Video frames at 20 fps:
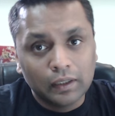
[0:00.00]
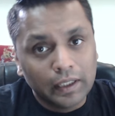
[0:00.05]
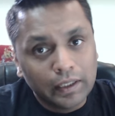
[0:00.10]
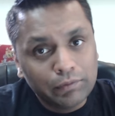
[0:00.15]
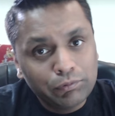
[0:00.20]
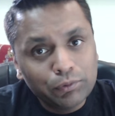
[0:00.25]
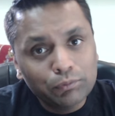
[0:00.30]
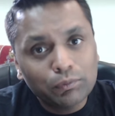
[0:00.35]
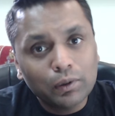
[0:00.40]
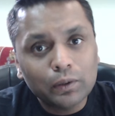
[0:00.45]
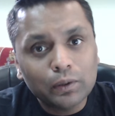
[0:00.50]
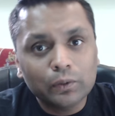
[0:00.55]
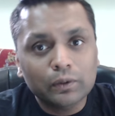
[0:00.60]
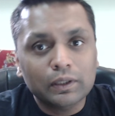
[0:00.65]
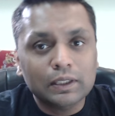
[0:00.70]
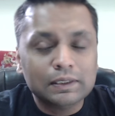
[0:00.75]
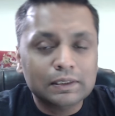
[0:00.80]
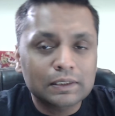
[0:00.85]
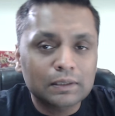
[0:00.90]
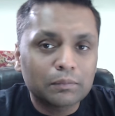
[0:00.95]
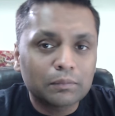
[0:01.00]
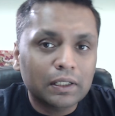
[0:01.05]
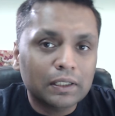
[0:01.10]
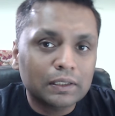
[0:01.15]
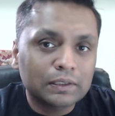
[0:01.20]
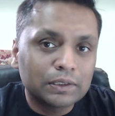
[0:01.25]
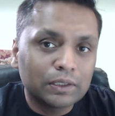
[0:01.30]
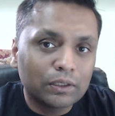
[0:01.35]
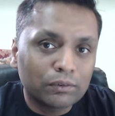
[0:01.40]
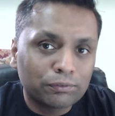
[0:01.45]
If you want to
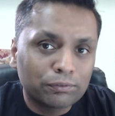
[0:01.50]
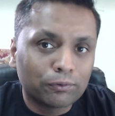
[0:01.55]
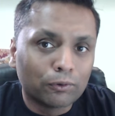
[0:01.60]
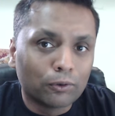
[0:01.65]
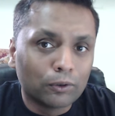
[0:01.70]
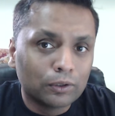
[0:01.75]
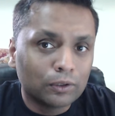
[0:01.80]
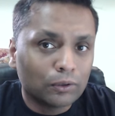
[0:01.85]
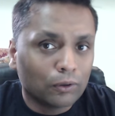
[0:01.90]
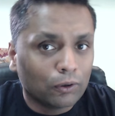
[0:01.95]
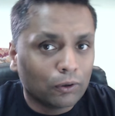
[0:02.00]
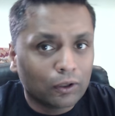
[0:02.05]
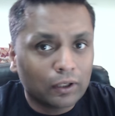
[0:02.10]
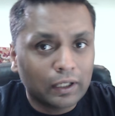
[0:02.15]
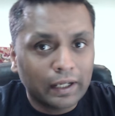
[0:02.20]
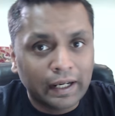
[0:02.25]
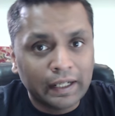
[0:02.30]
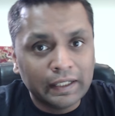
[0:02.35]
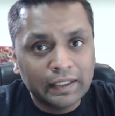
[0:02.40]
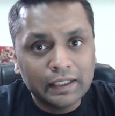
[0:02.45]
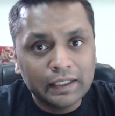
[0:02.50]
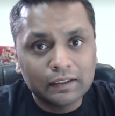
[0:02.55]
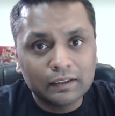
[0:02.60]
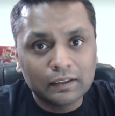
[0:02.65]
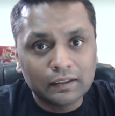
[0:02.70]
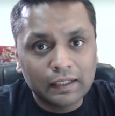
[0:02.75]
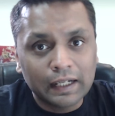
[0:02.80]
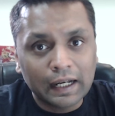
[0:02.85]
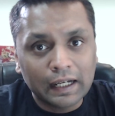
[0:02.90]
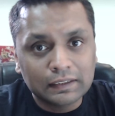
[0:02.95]
customize your phone or any other
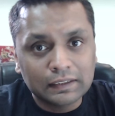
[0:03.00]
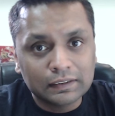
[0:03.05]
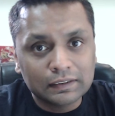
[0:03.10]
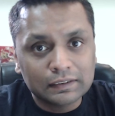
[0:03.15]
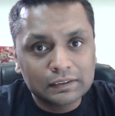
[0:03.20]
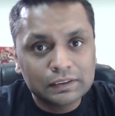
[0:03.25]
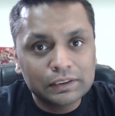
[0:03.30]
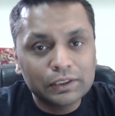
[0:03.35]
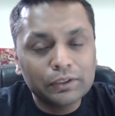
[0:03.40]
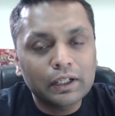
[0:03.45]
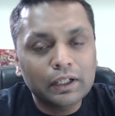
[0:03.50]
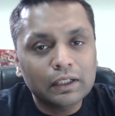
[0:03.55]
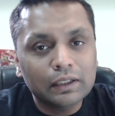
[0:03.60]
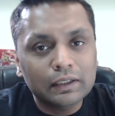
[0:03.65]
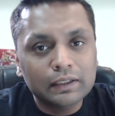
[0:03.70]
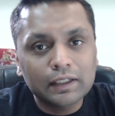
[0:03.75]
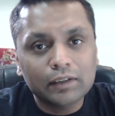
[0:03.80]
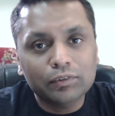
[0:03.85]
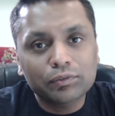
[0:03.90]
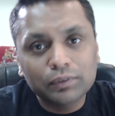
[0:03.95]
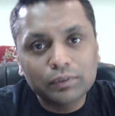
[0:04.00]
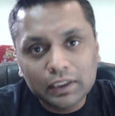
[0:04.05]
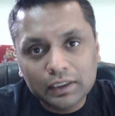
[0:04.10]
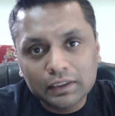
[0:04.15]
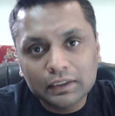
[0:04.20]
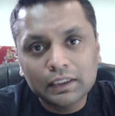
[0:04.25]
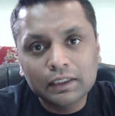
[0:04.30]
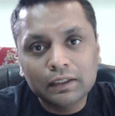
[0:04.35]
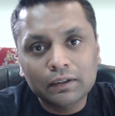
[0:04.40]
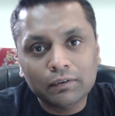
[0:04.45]
gadgets, you can
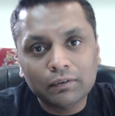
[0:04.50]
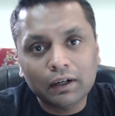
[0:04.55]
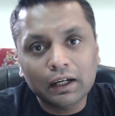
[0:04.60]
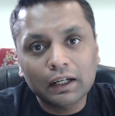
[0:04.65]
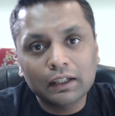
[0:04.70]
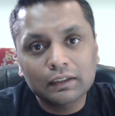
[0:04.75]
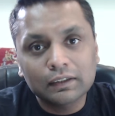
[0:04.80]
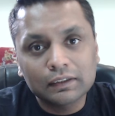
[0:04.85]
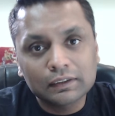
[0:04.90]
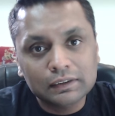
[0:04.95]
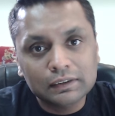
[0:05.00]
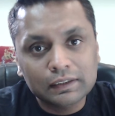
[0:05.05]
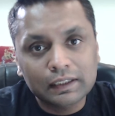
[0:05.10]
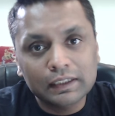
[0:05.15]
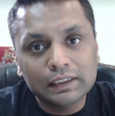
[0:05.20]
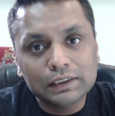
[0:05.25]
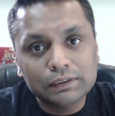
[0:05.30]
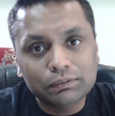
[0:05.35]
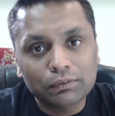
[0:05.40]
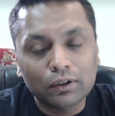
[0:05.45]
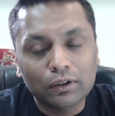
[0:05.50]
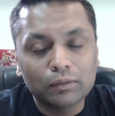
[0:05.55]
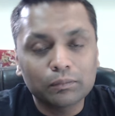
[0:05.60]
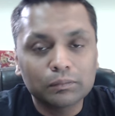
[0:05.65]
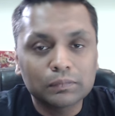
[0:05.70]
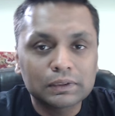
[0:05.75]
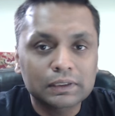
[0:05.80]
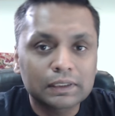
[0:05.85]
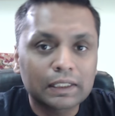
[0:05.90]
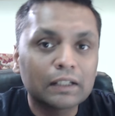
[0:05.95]
definitely try their skins
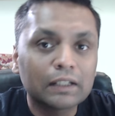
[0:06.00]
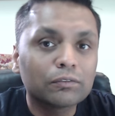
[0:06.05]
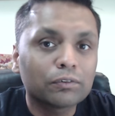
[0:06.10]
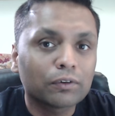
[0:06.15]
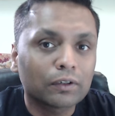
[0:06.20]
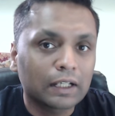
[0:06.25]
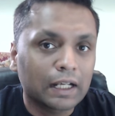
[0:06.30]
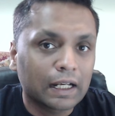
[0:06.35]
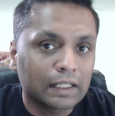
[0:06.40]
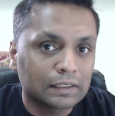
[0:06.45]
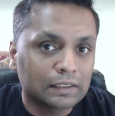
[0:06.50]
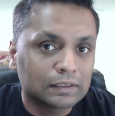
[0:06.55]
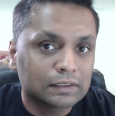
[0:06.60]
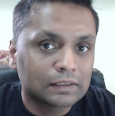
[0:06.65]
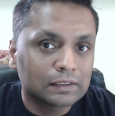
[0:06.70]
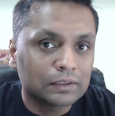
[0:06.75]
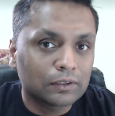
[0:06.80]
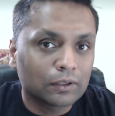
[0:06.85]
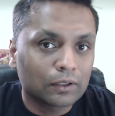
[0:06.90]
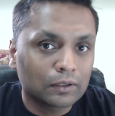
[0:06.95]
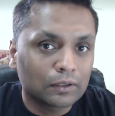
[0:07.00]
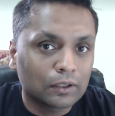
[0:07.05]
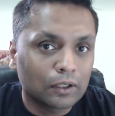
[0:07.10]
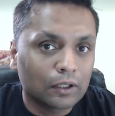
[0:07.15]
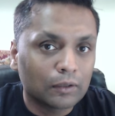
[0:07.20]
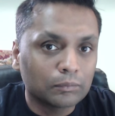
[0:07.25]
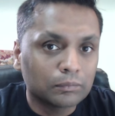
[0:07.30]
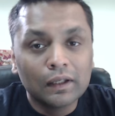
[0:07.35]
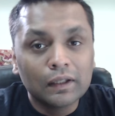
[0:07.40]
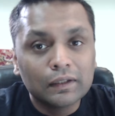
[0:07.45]
from skin for gadgets dot
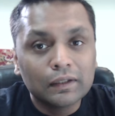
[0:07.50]
com.